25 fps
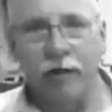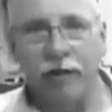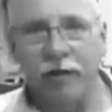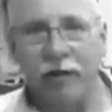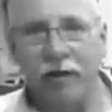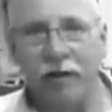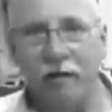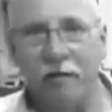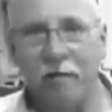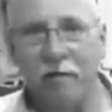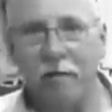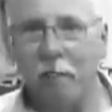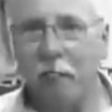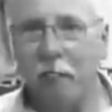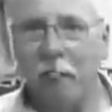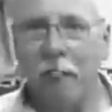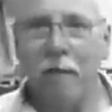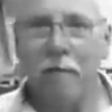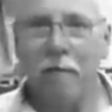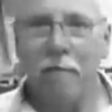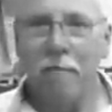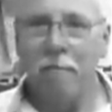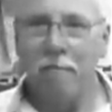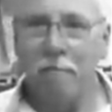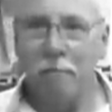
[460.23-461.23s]
you know.
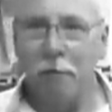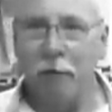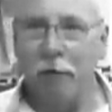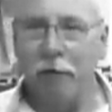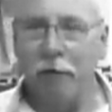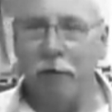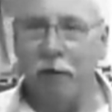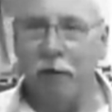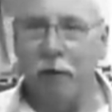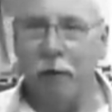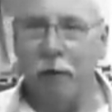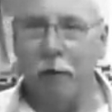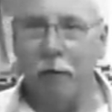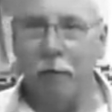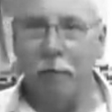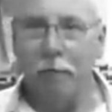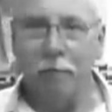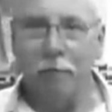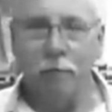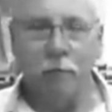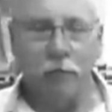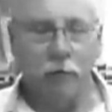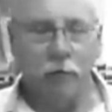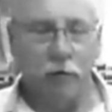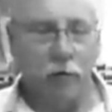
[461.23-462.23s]
But
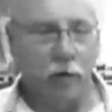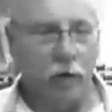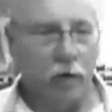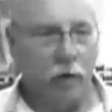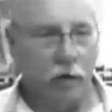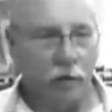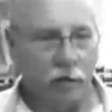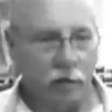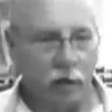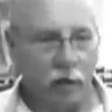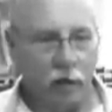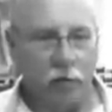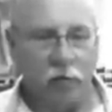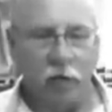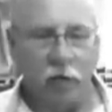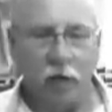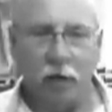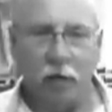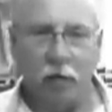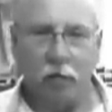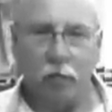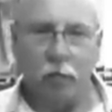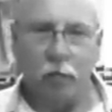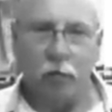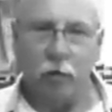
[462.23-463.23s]
seems
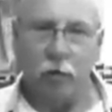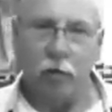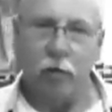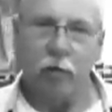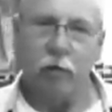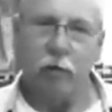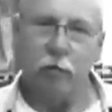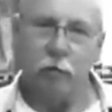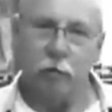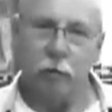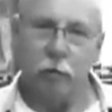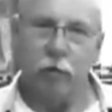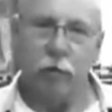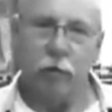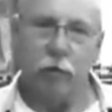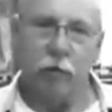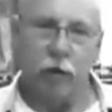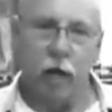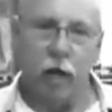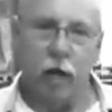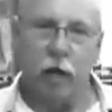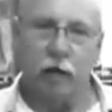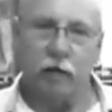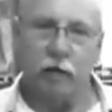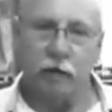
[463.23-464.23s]
like a really, really
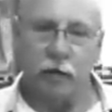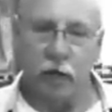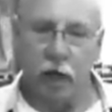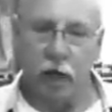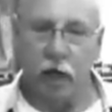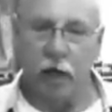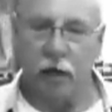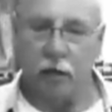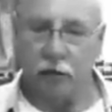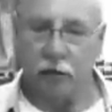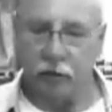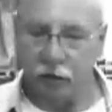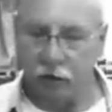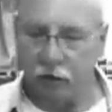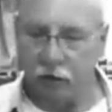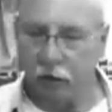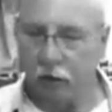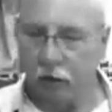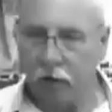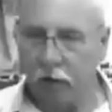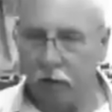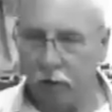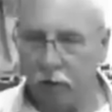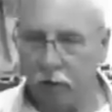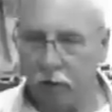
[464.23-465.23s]
nice guy,
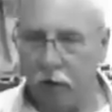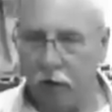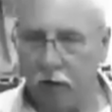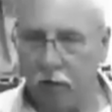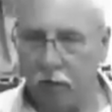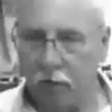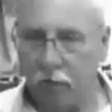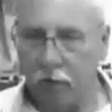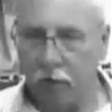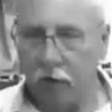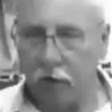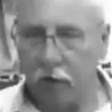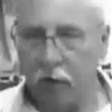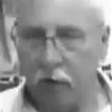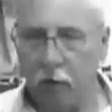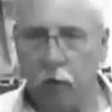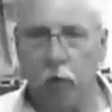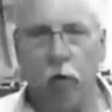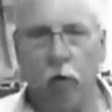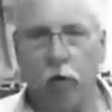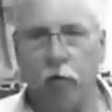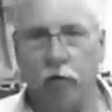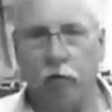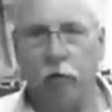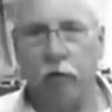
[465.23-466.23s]
so I'm going to
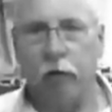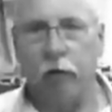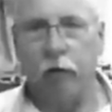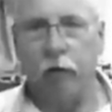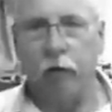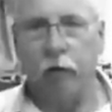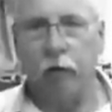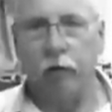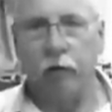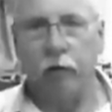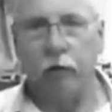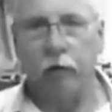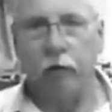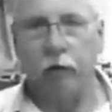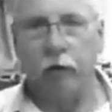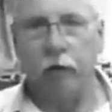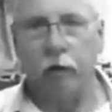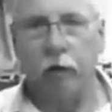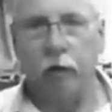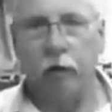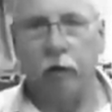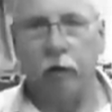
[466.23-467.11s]
go over there and